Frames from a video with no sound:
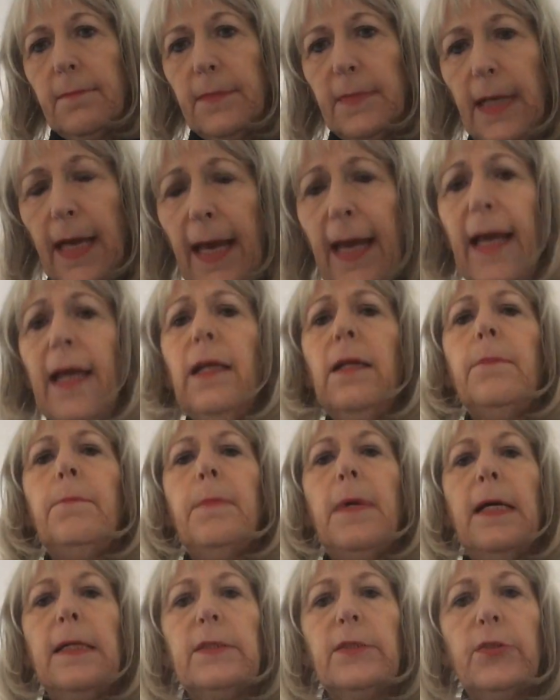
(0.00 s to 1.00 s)
help
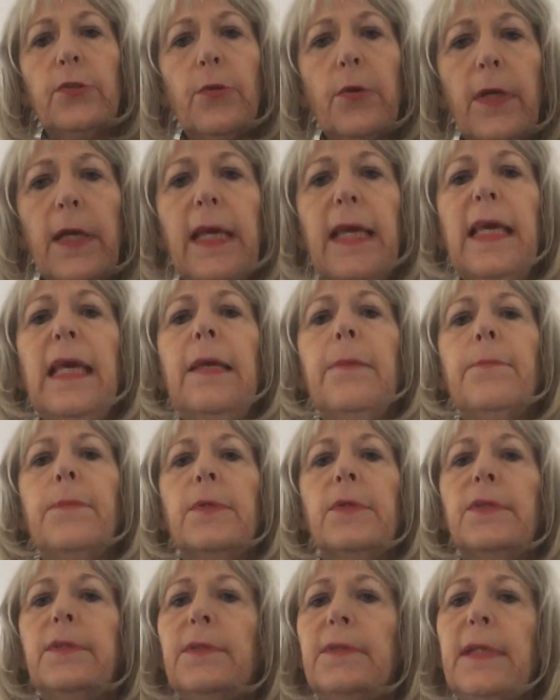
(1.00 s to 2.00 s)
us to keep
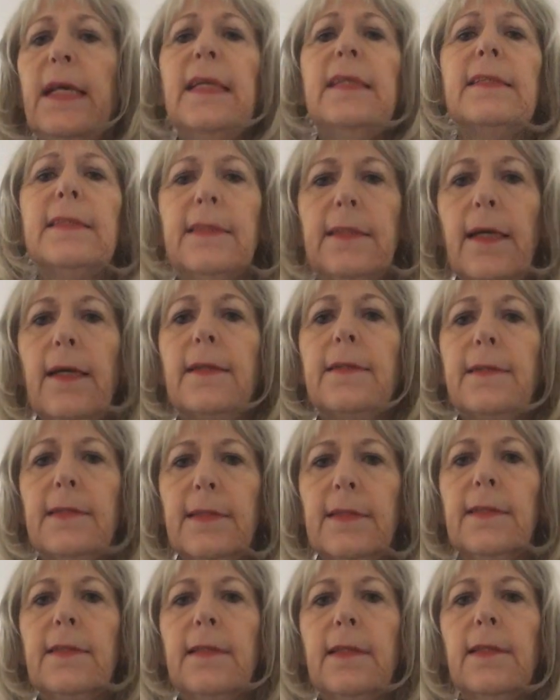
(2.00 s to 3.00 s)
a
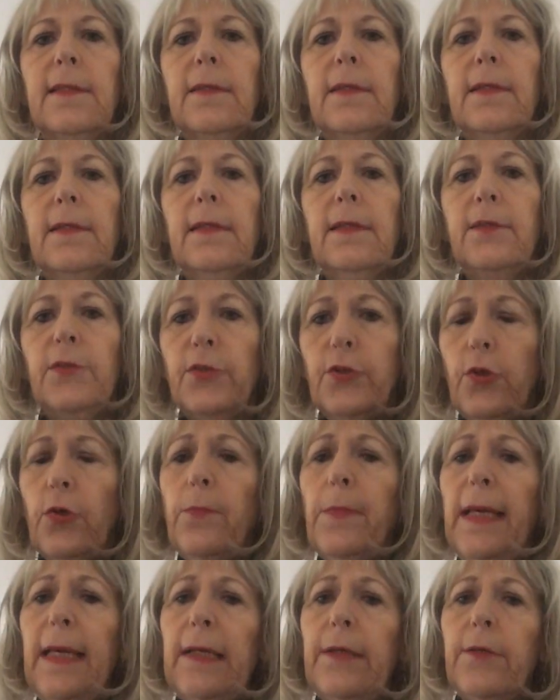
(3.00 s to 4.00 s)
distance, 2
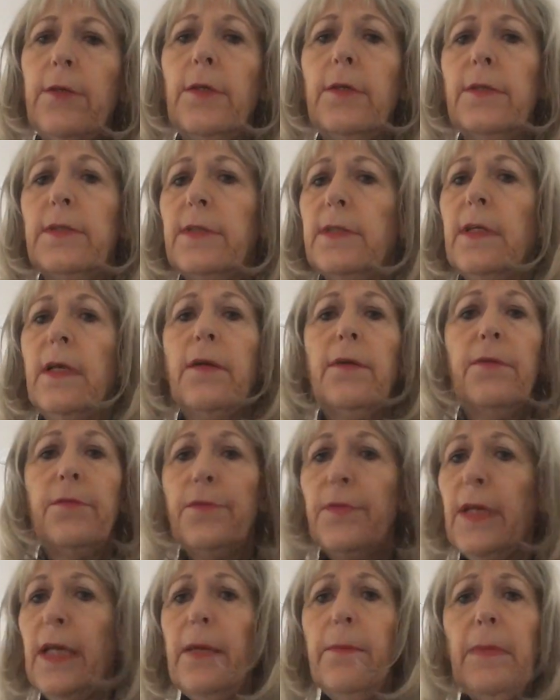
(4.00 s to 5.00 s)
meters,
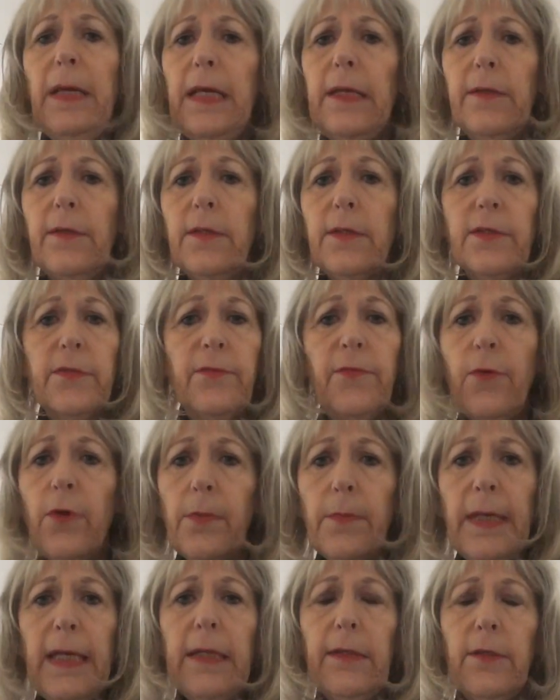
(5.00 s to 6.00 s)
3 meters, 4
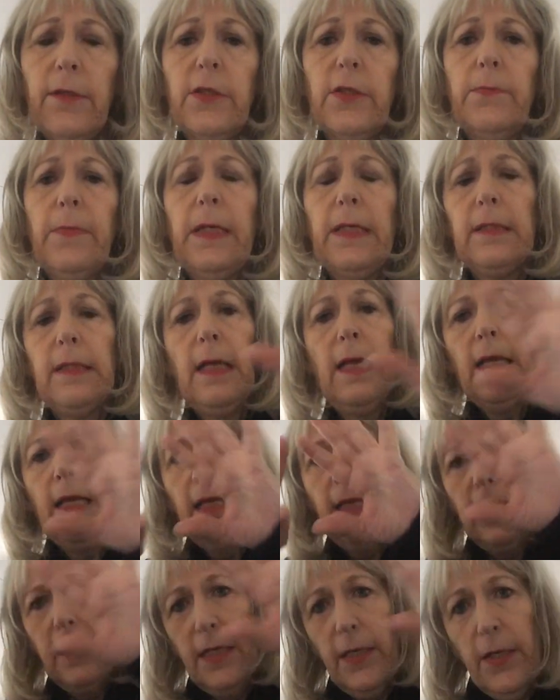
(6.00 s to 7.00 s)
meters, but
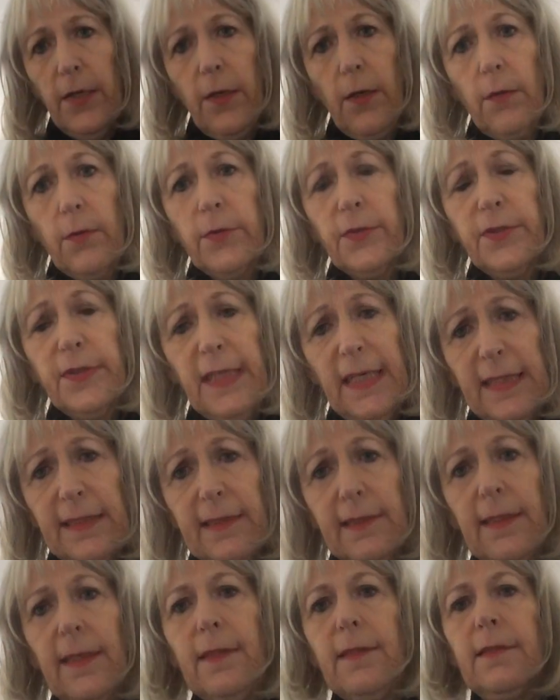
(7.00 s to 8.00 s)

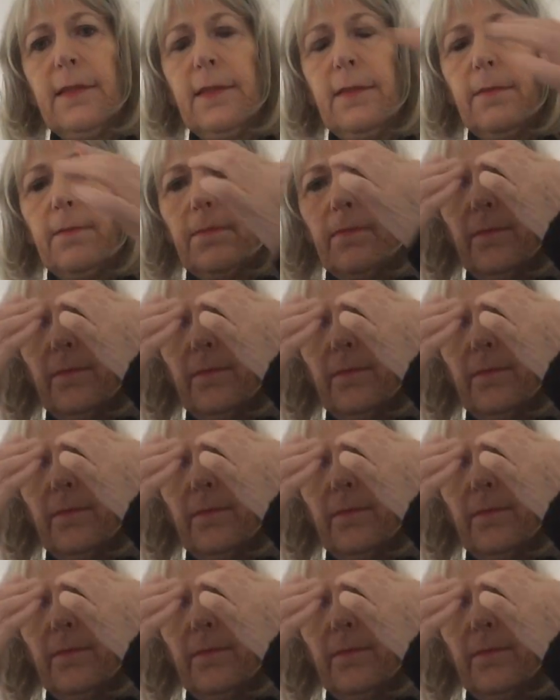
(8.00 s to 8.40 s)
distance.